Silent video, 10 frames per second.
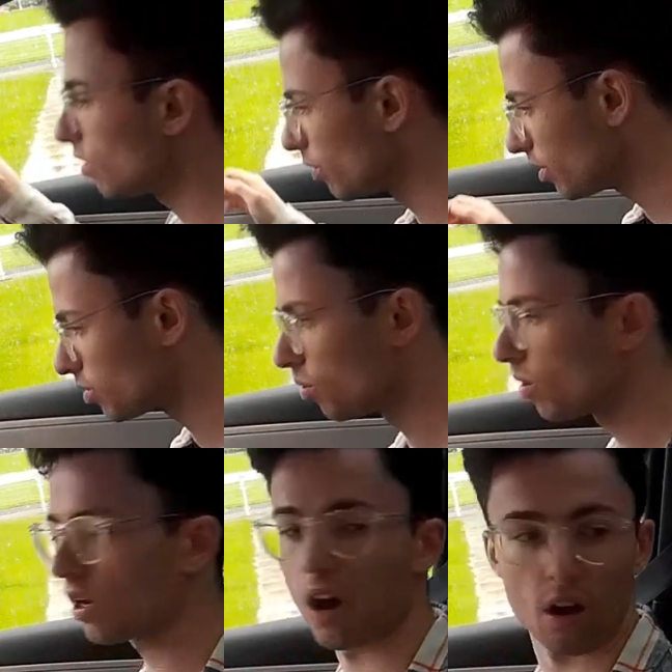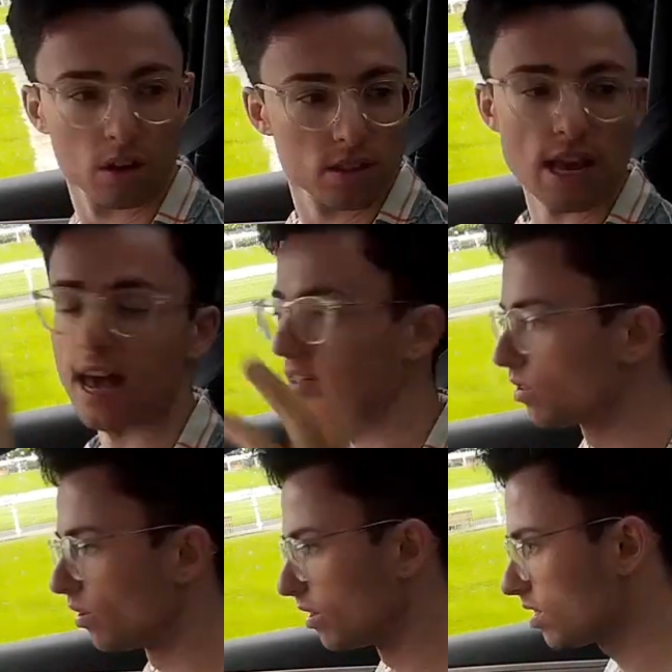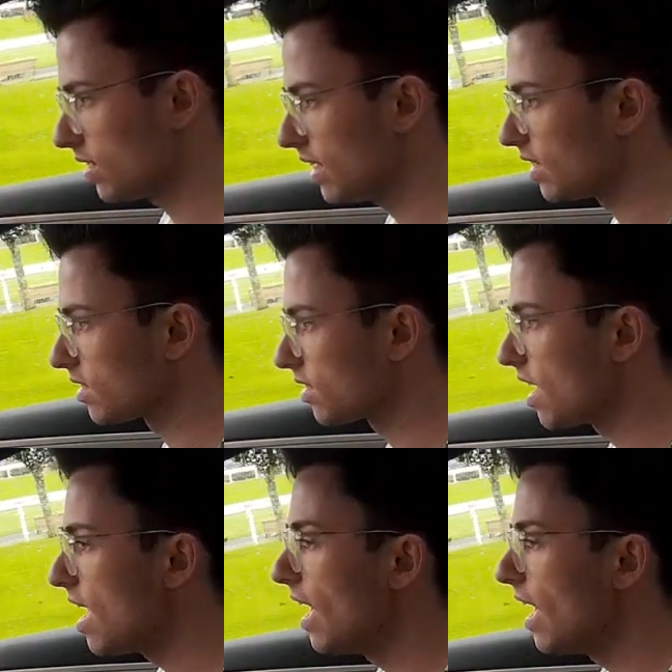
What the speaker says: on the door cards and on the seats.